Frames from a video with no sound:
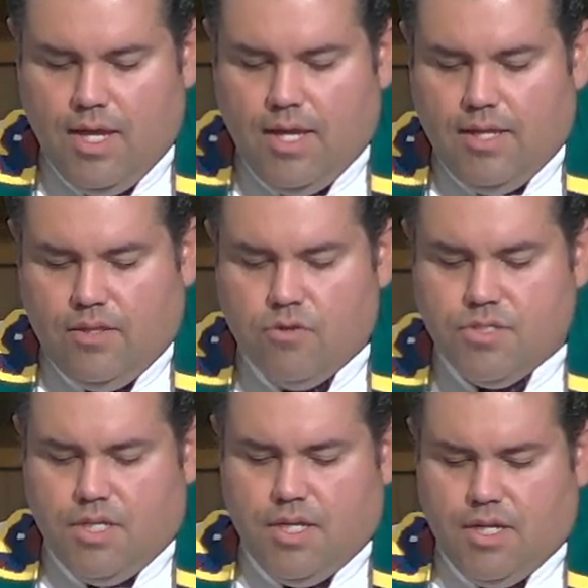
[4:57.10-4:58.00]
there's
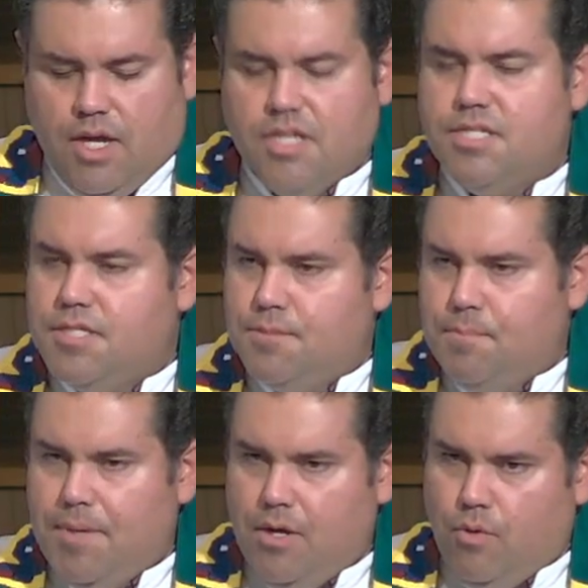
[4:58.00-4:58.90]
a, a
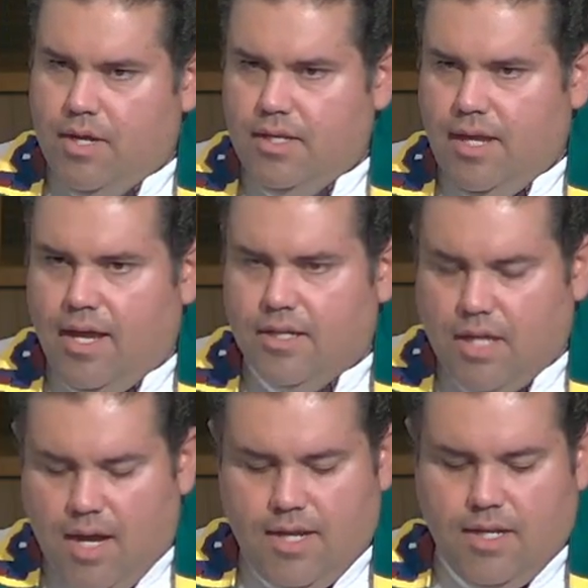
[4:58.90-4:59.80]
spirit and
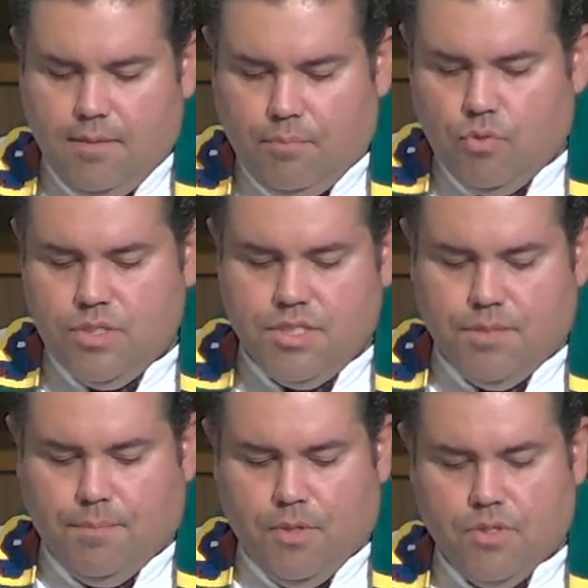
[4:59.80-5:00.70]
guiding
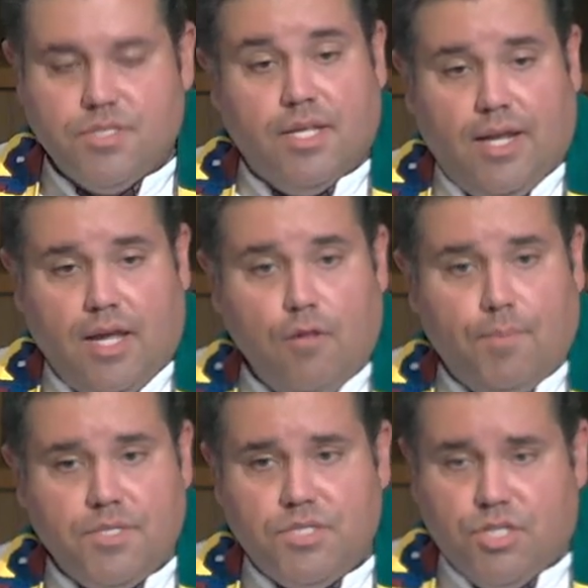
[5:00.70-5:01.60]
principles that help
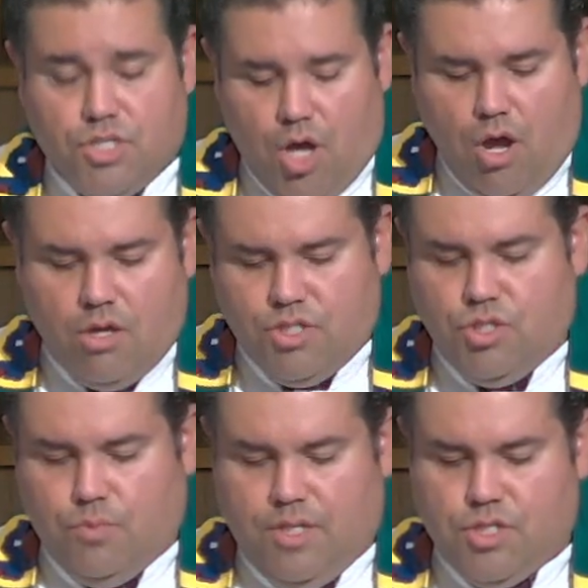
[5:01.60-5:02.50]
us to talk
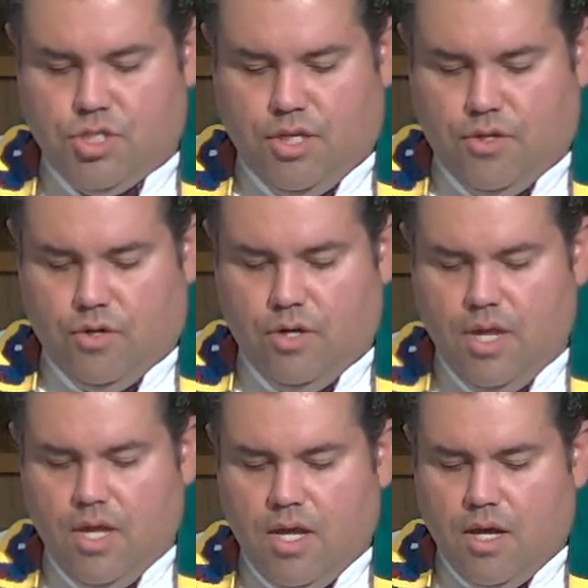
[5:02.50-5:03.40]
to each other
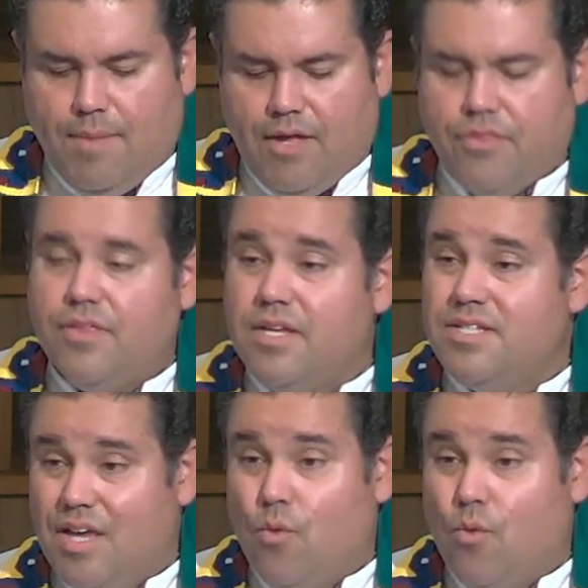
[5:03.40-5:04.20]
about things that